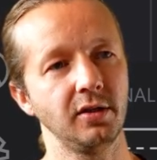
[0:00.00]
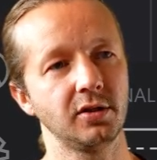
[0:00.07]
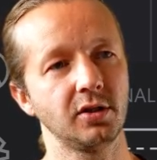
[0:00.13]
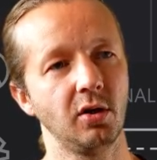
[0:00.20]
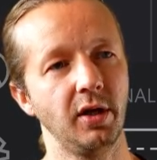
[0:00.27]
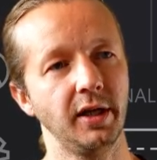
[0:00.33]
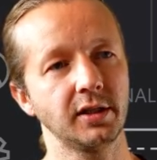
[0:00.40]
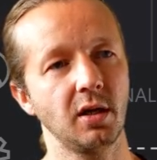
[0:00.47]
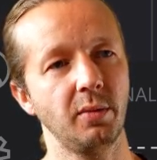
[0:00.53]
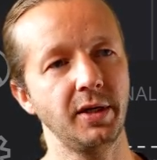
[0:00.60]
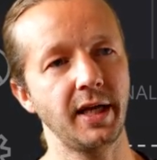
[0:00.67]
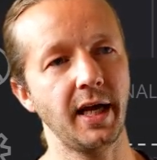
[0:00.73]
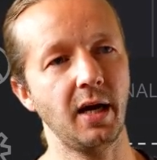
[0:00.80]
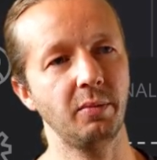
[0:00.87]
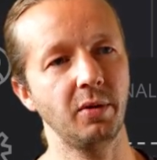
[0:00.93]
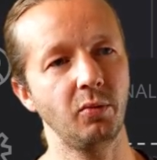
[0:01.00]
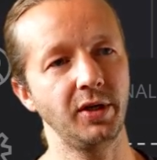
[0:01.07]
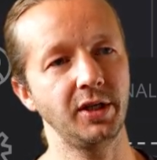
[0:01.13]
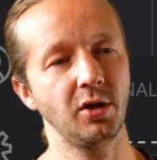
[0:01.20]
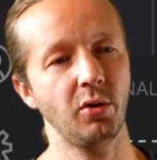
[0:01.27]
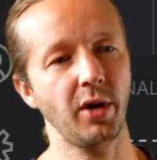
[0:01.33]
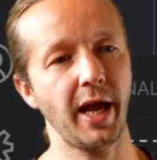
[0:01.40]
so it's coming down, but we
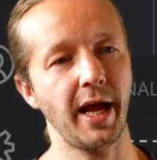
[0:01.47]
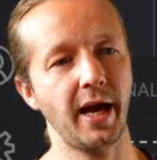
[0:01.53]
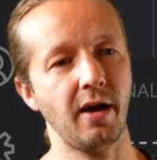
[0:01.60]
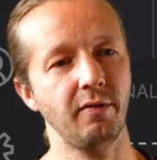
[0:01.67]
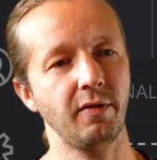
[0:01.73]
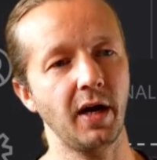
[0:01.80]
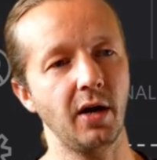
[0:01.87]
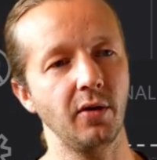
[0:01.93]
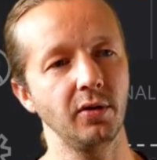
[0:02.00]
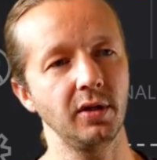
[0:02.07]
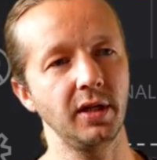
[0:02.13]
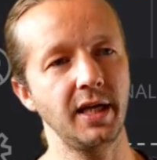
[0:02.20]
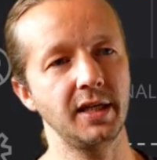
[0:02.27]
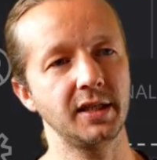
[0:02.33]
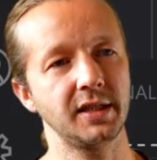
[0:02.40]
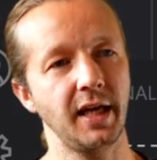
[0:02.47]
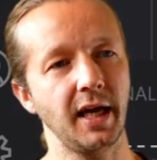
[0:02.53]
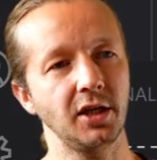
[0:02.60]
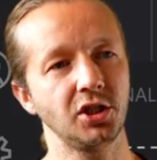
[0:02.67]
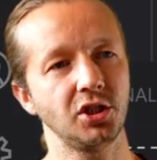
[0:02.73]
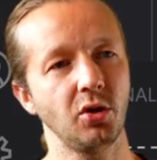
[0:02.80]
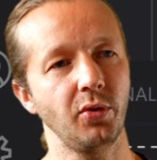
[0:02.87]
don't have our links
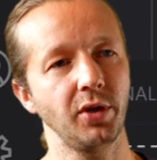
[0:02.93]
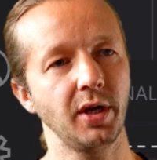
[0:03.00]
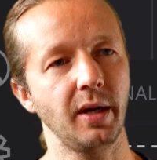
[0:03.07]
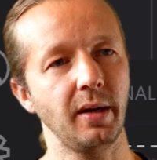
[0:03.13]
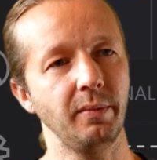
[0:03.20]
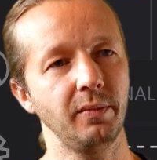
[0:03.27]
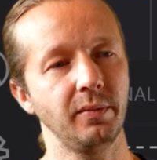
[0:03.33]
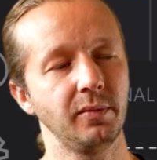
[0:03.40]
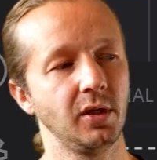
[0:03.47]
yet showing up.